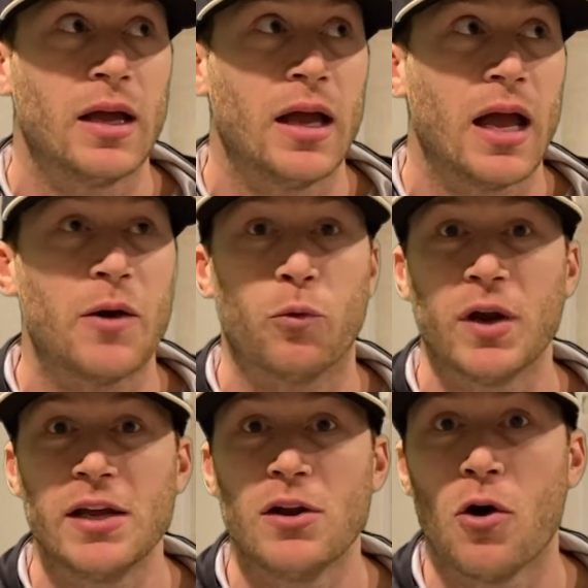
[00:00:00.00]
And what
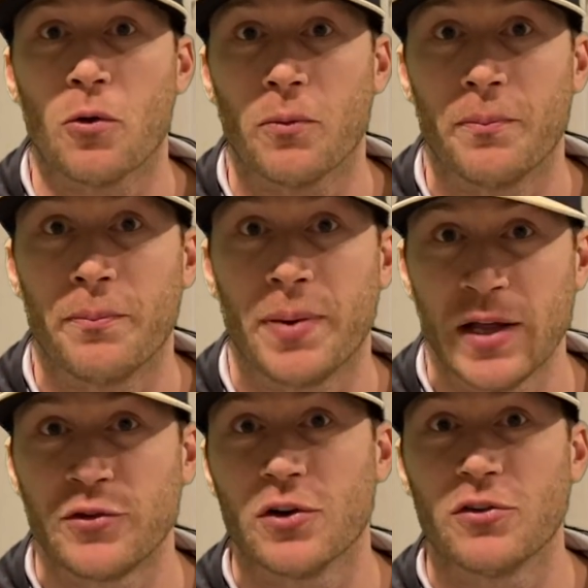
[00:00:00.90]
do you know?
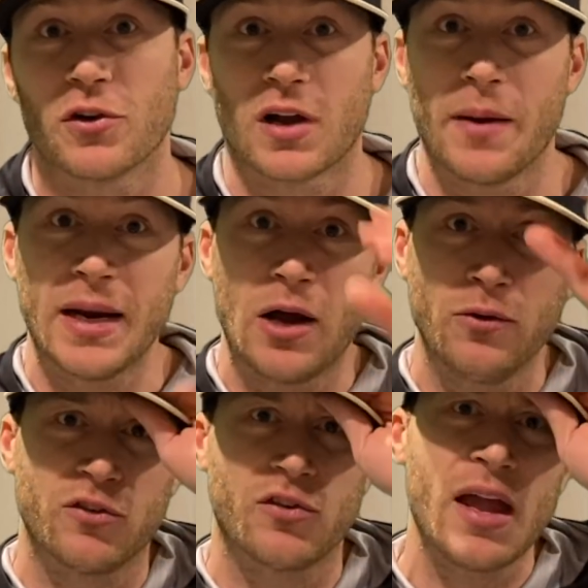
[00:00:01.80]
Pitchers are coming out
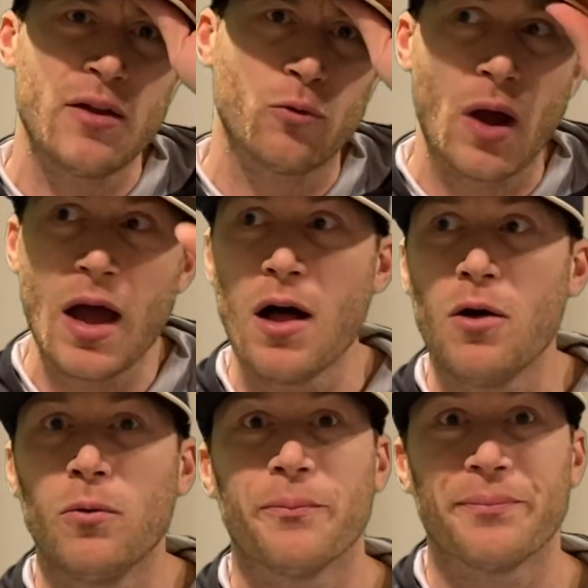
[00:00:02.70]
and saying,
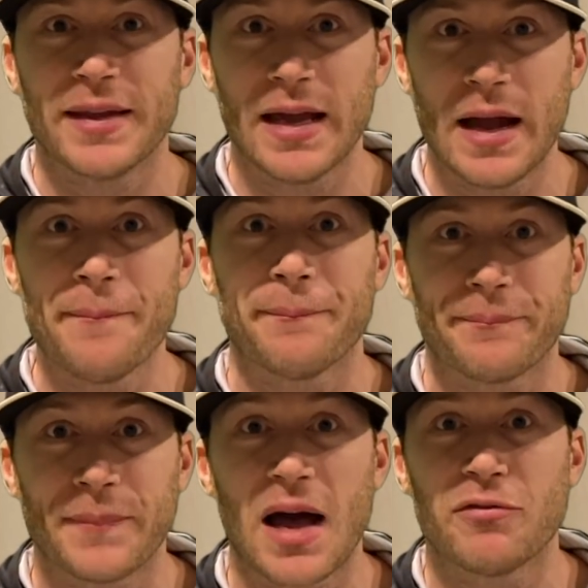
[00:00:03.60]
well, yep.
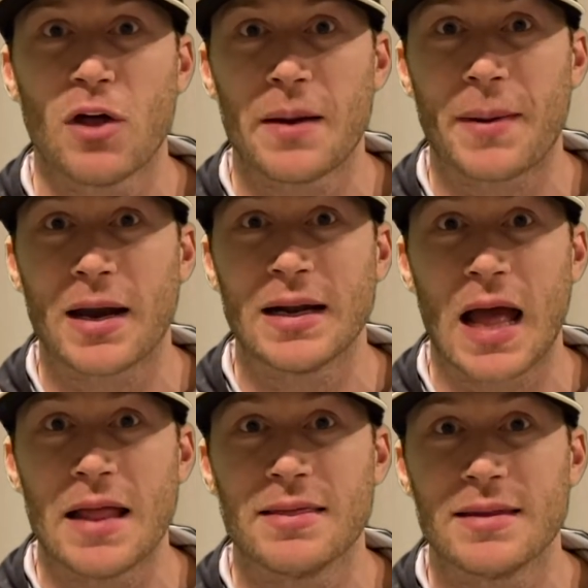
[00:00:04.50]
I've thought about it,
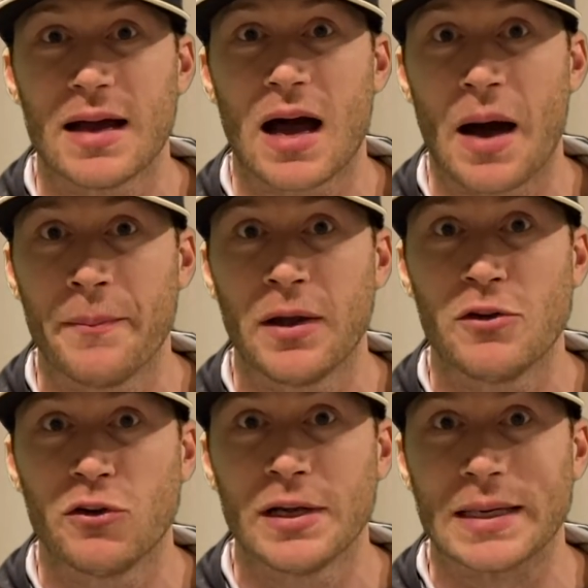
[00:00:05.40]
and I'm going to
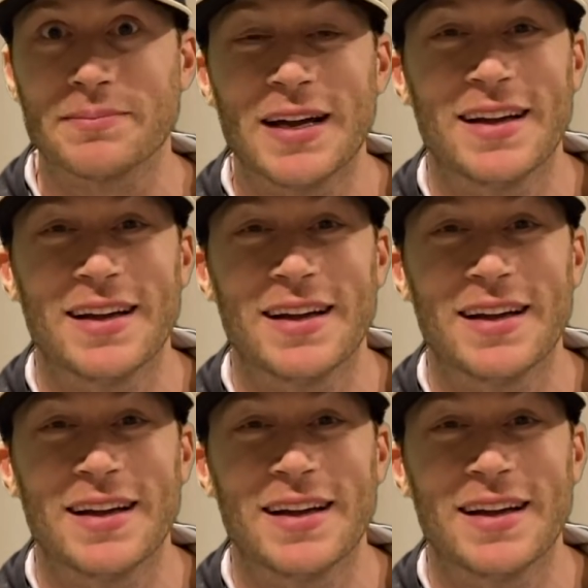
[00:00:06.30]
drill you.